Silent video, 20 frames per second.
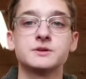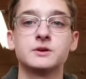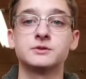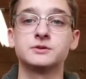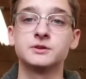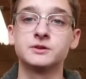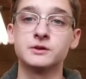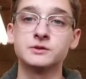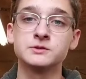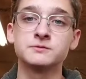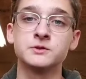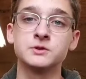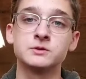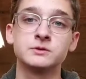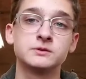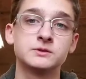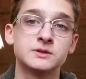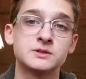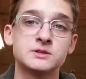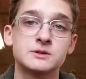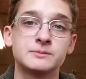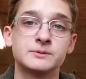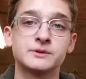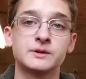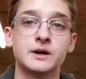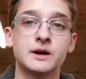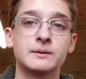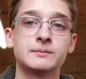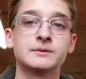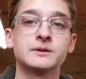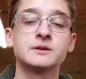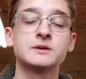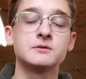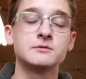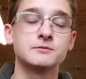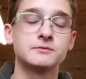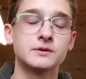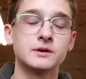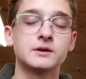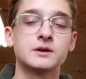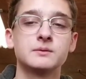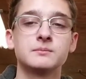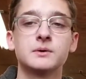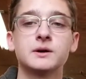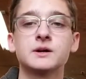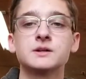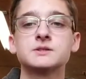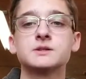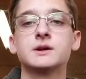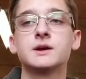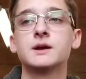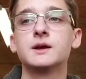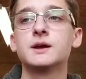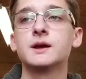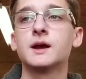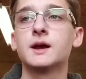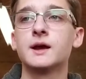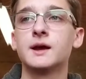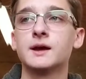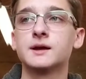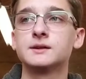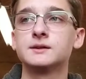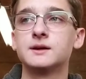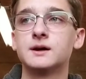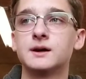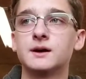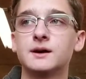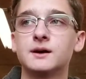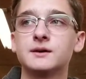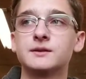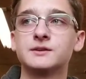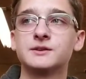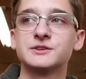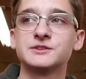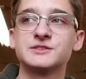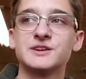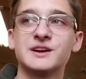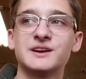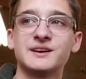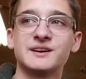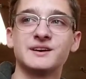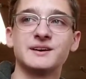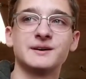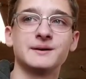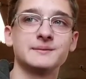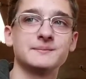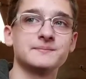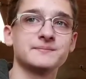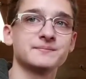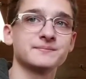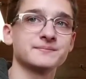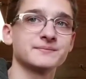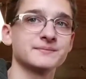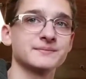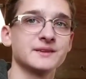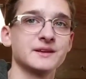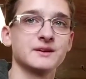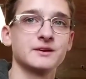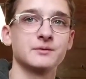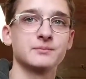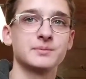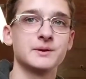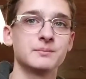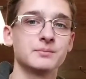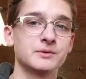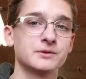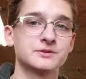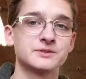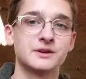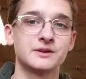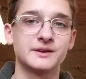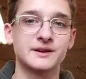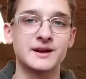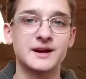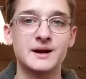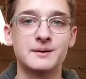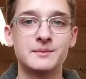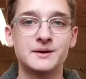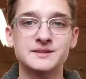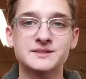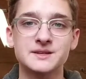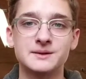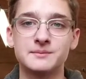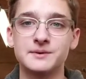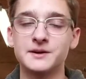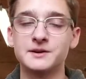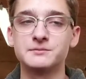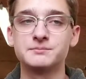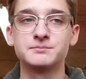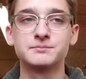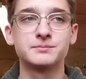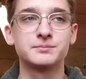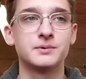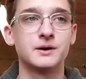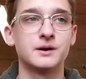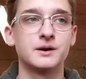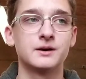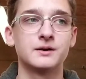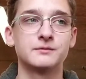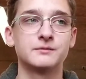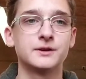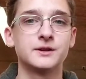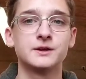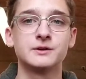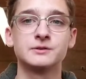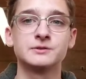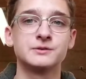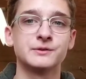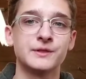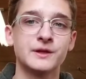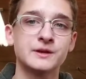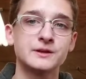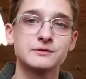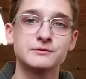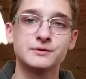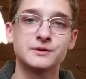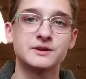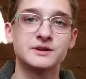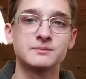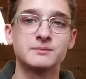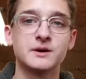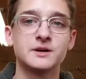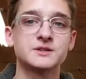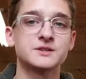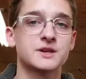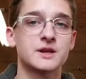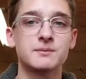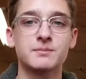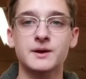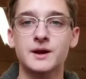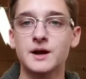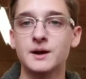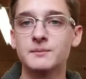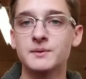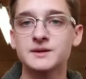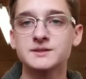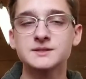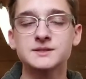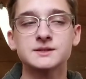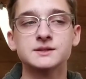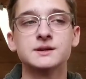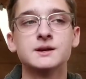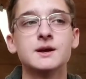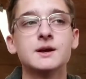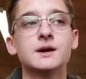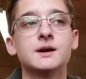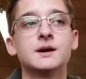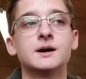So to those of you who did subscribe, thank you very much. And there's, you know, people are starting to comment on my videos, so thank you very much. Keep commenting.